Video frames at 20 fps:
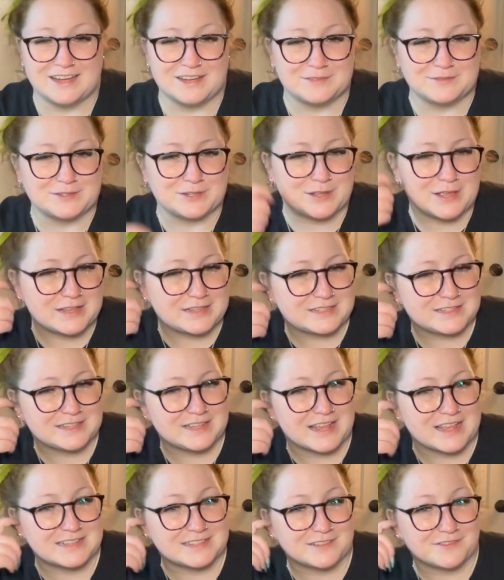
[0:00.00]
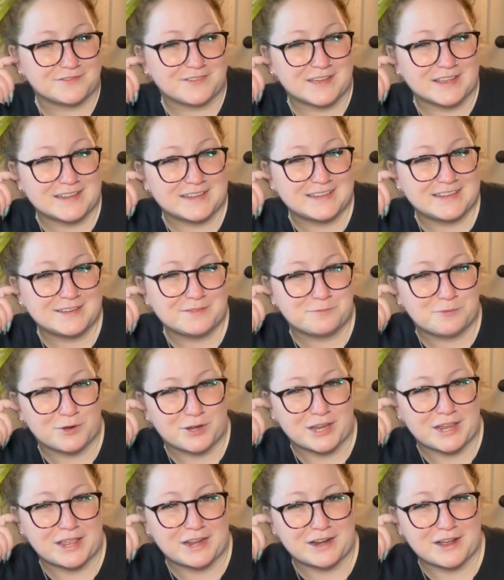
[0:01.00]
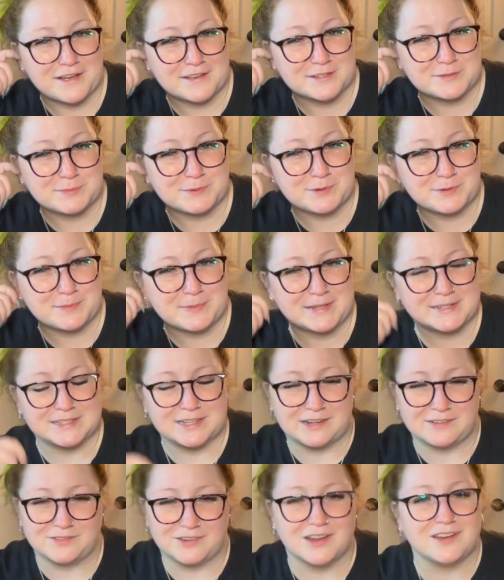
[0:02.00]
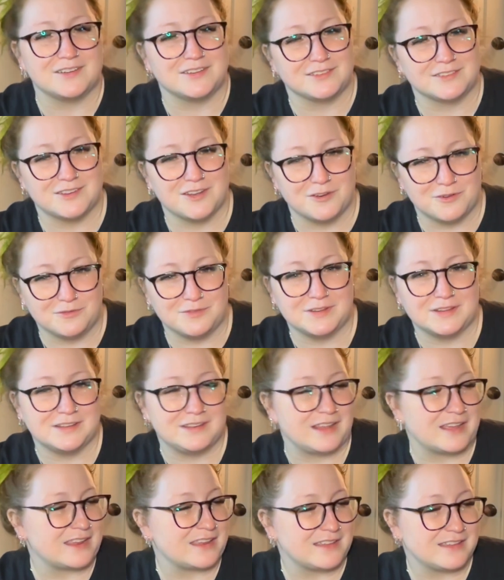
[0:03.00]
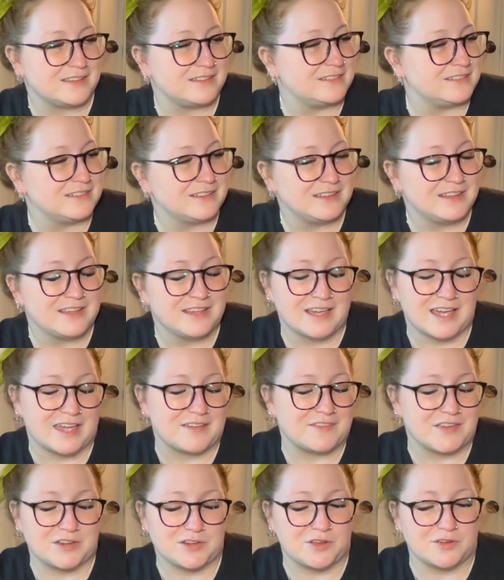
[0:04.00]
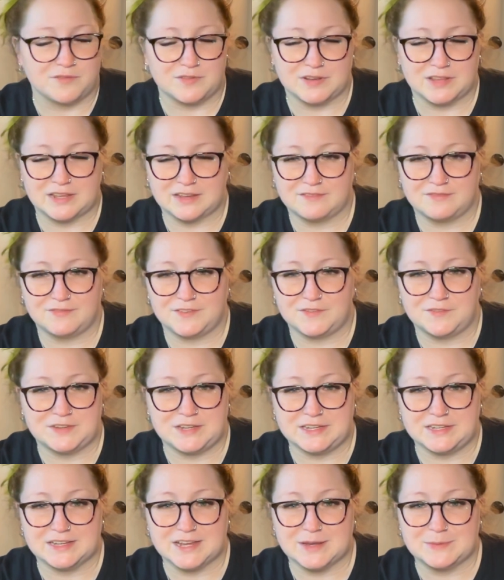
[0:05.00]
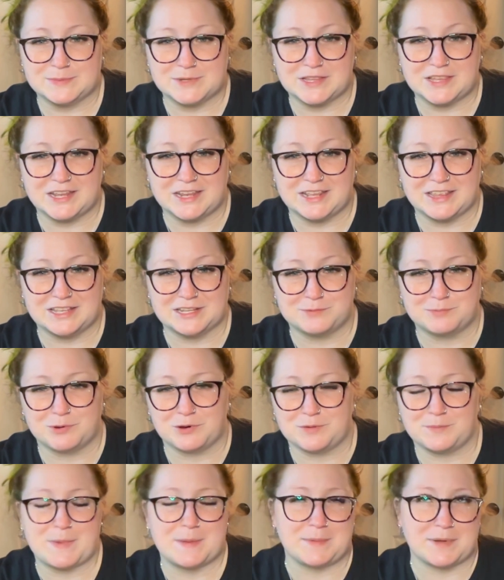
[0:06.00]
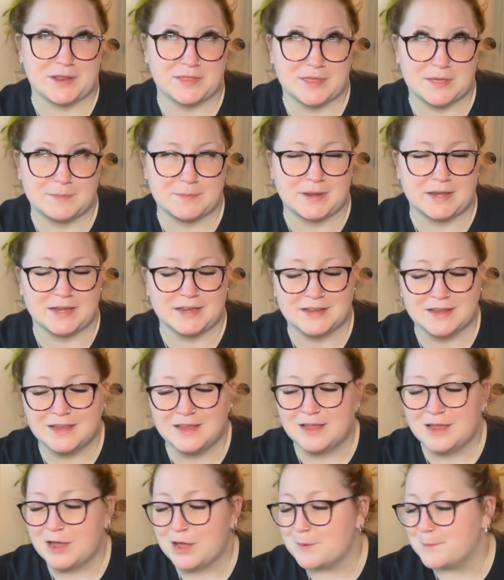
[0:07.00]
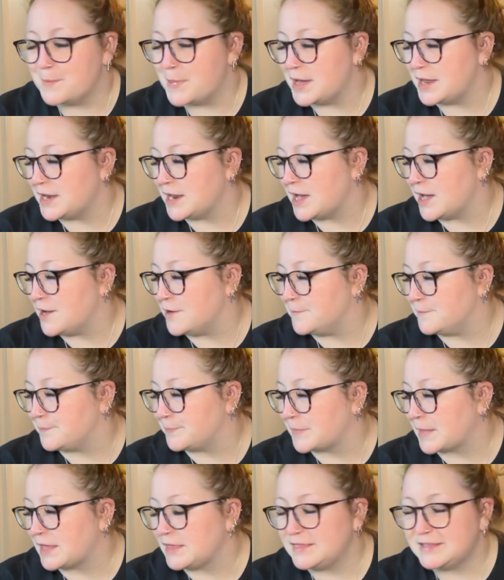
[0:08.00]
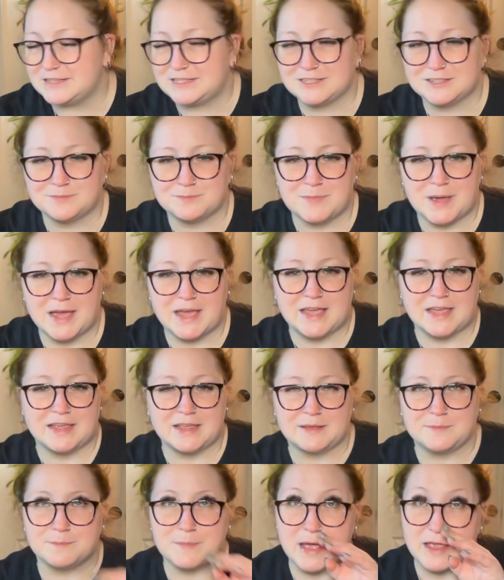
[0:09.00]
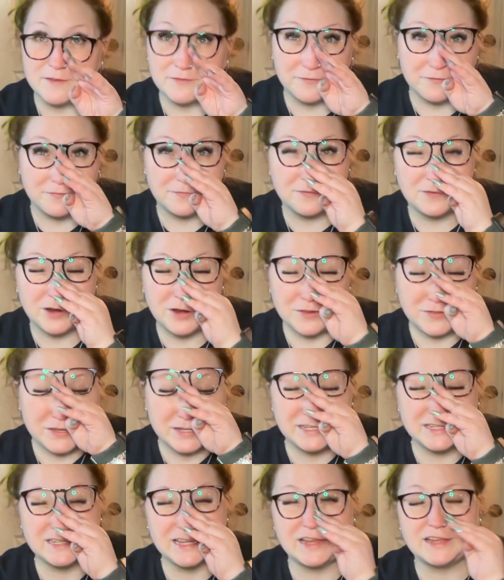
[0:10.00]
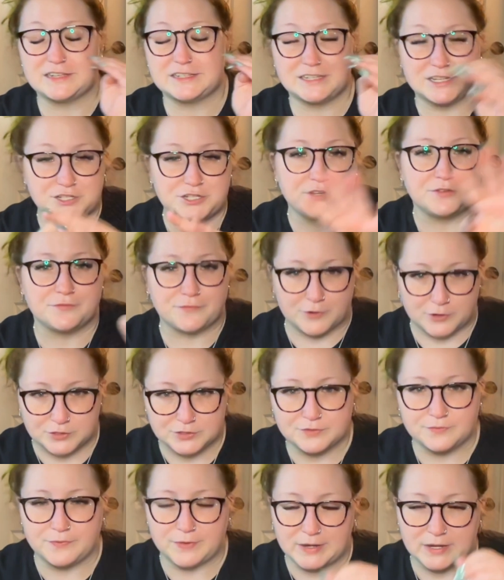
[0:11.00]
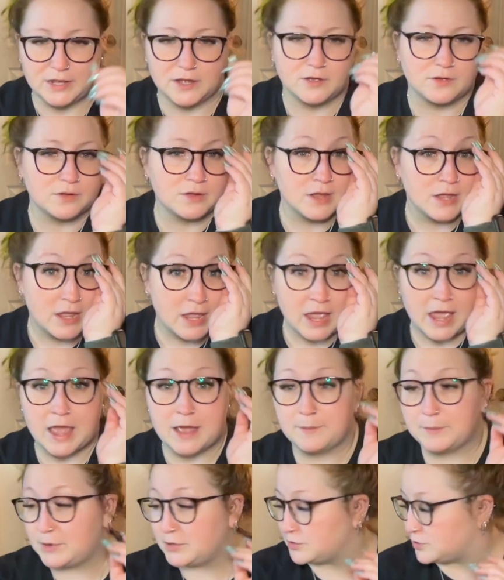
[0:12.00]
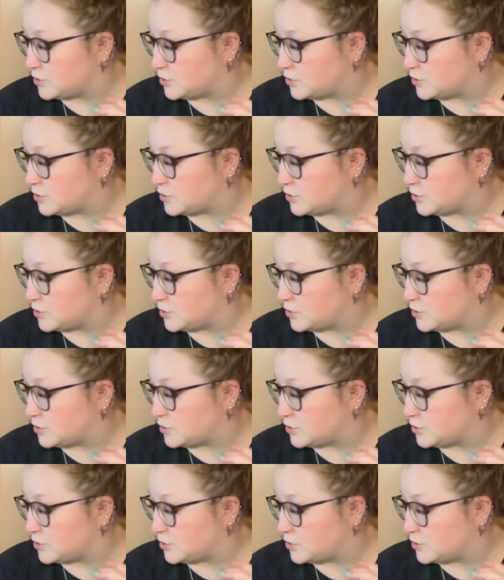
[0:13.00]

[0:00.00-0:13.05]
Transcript: So that's lots of fun. Working in a hospital means that I've gotten COVID, I've had COVID 15 times, I think, at this point, maybe not that many. But this is this is a Stitchy First video, and we were